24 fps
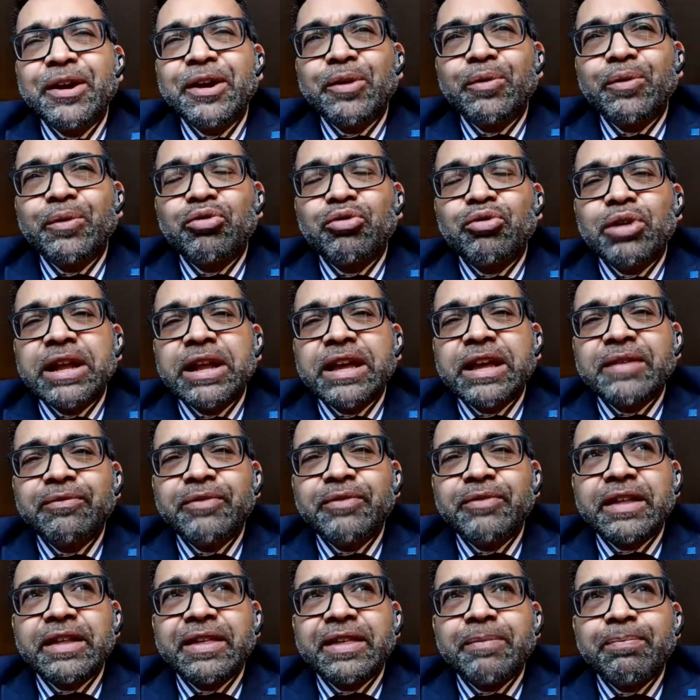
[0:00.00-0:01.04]
was really
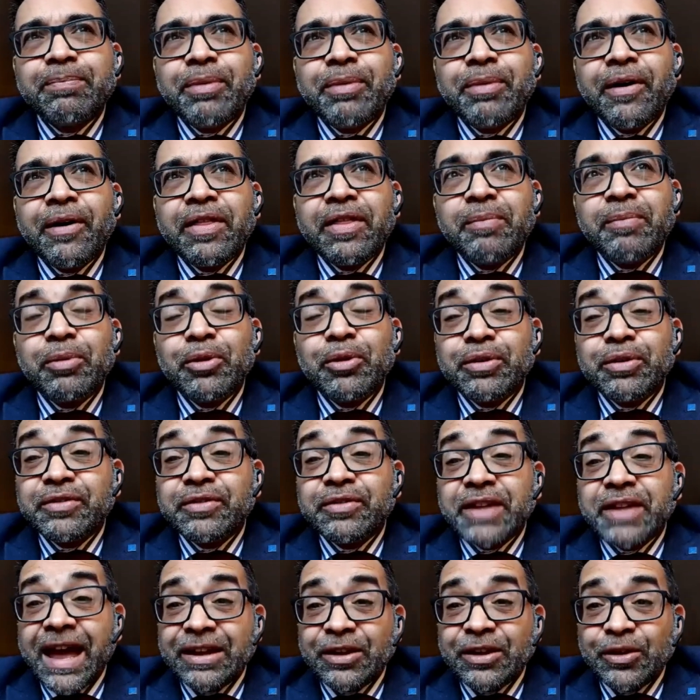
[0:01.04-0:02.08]
convicted by the book of
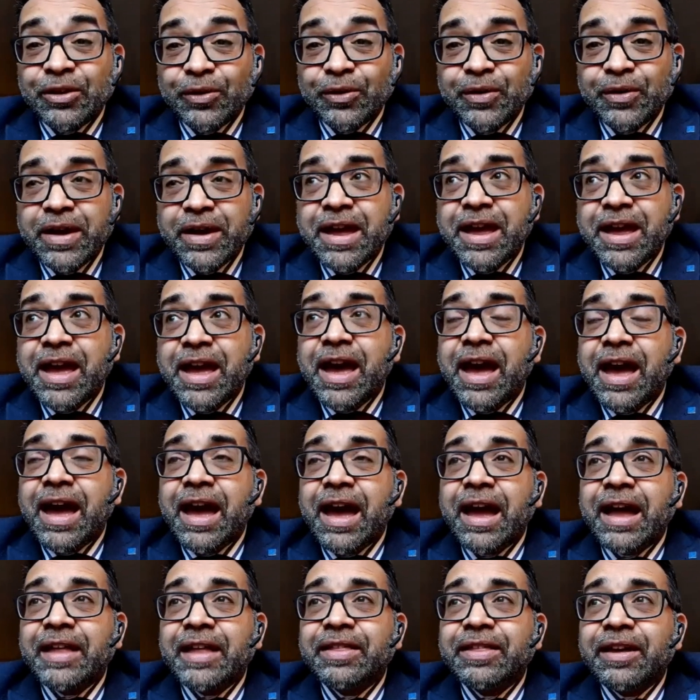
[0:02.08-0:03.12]
Daniel.
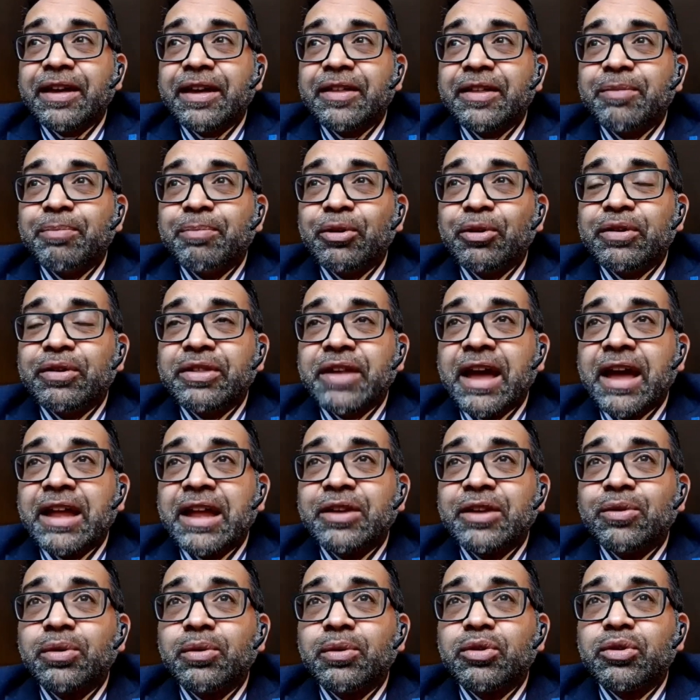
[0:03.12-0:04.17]
And the book of
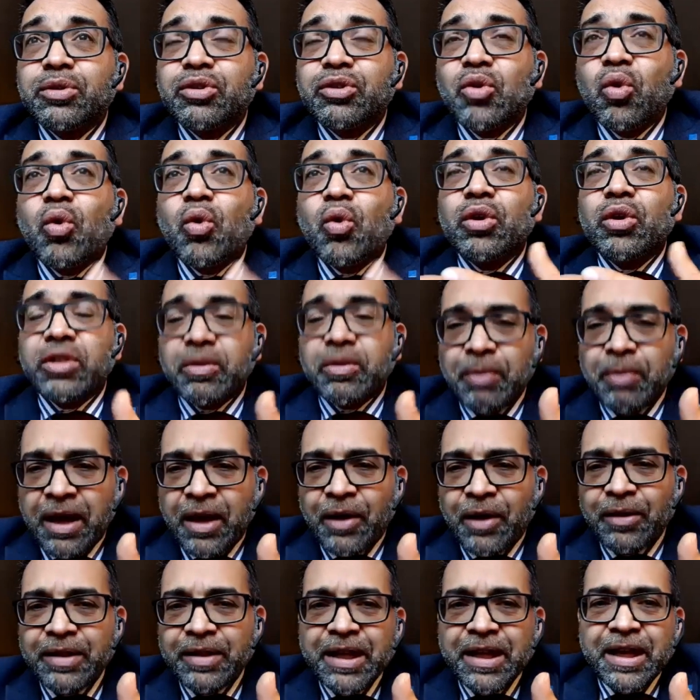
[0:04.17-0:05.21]
Daniel talks
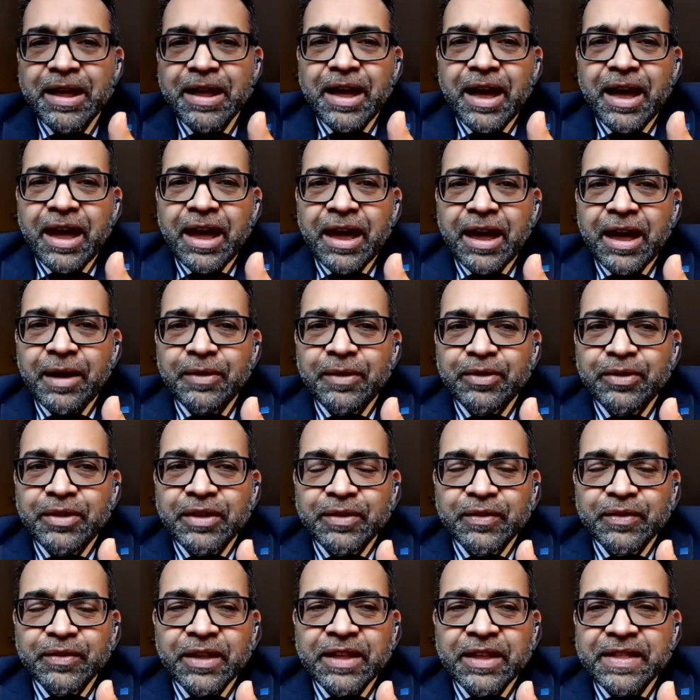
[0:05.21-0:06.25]
about
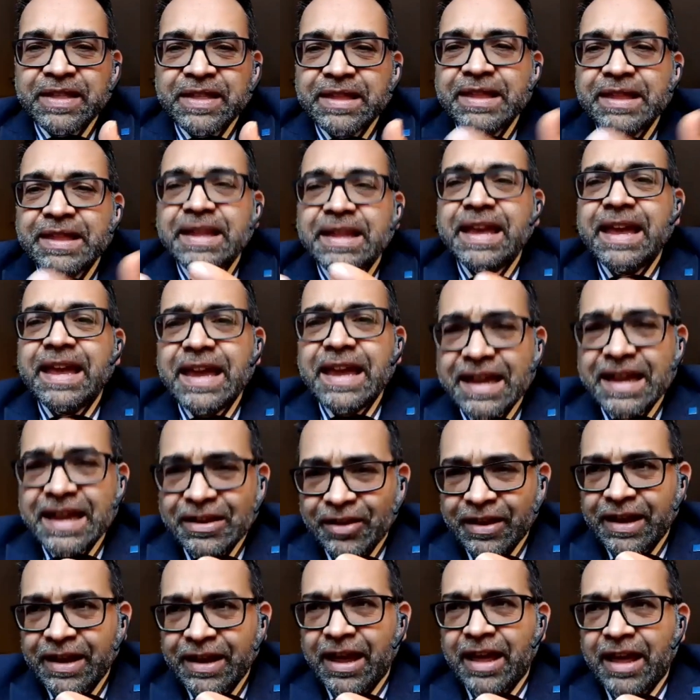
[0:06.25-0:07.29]
this need,
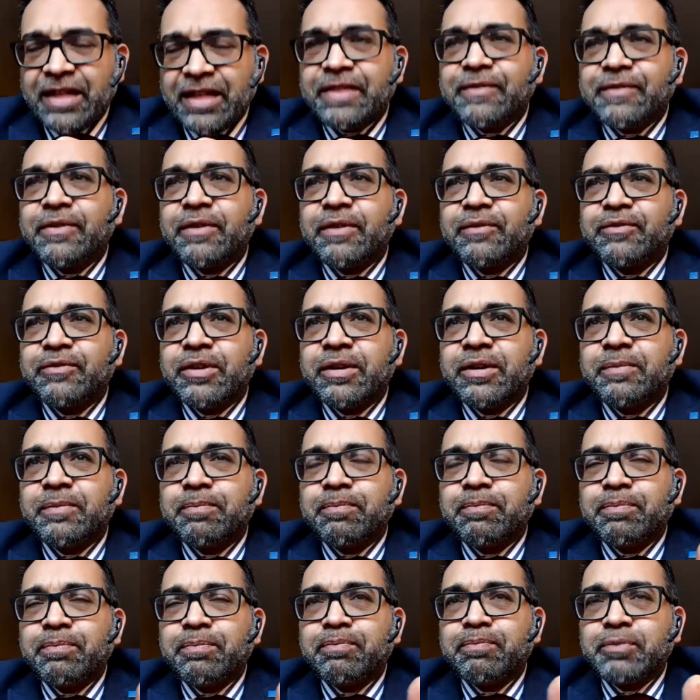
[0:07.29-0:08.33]
I guess, for
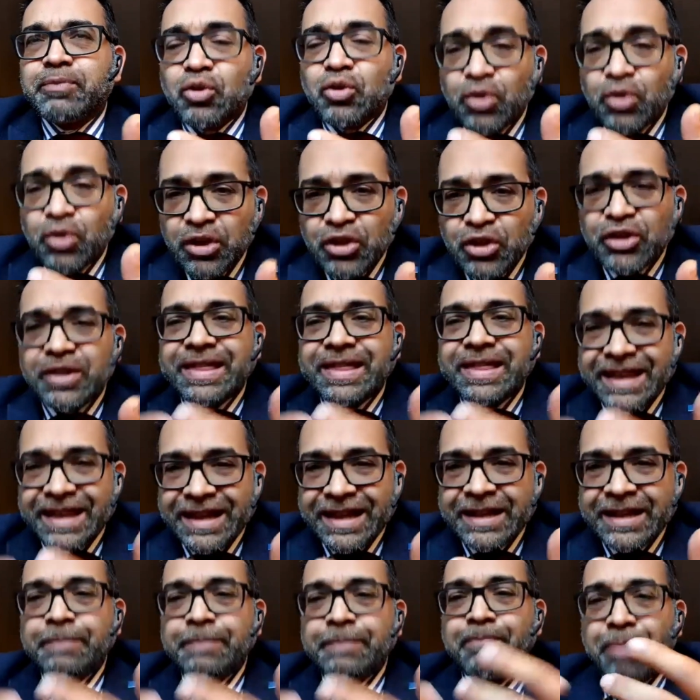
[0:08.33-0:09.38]
Christians
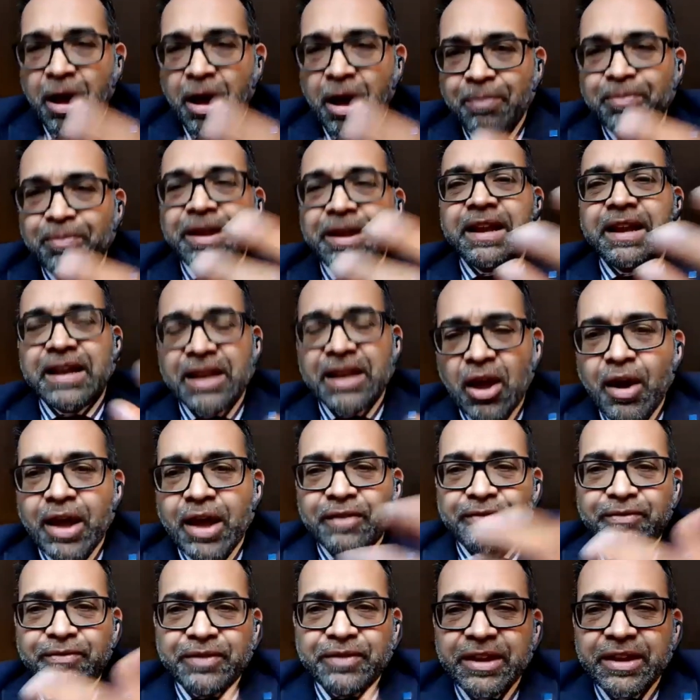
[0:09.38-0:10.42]
in public
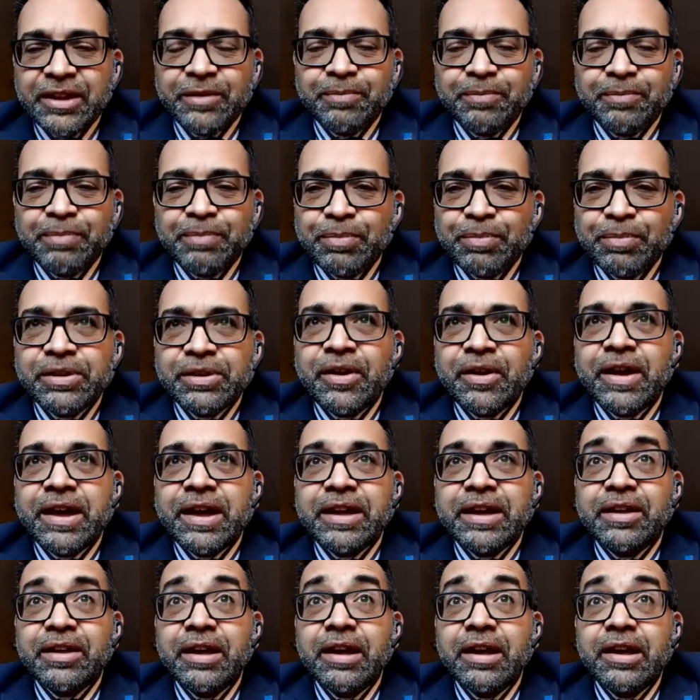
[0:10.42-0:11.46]
life, you know, people
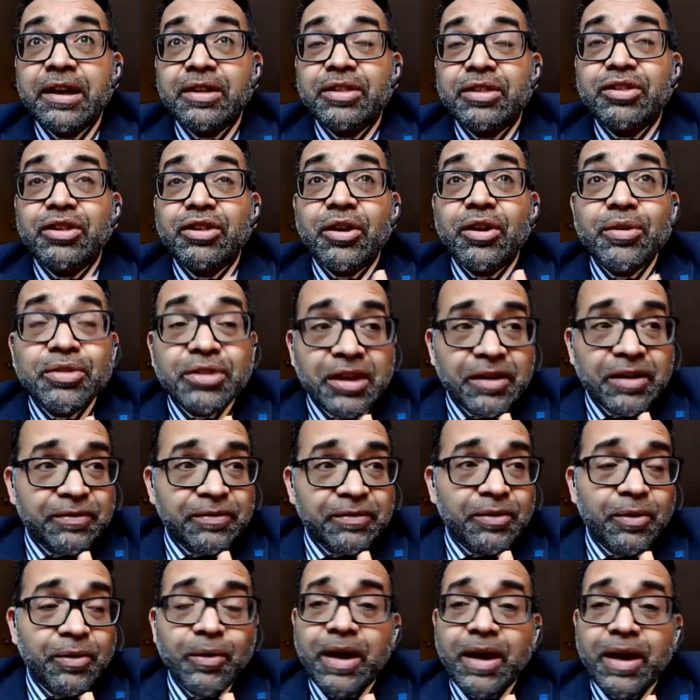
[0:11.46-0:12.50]
like
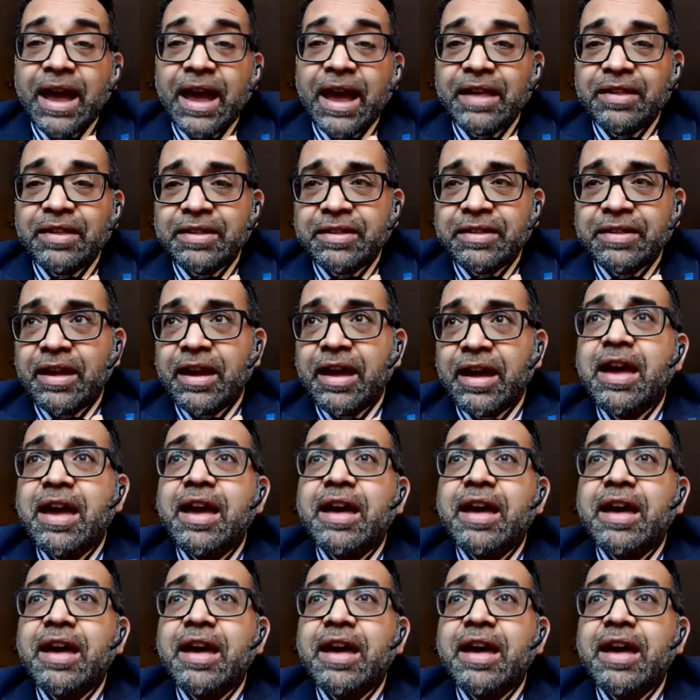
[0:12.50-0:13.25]
Joseph or Esther,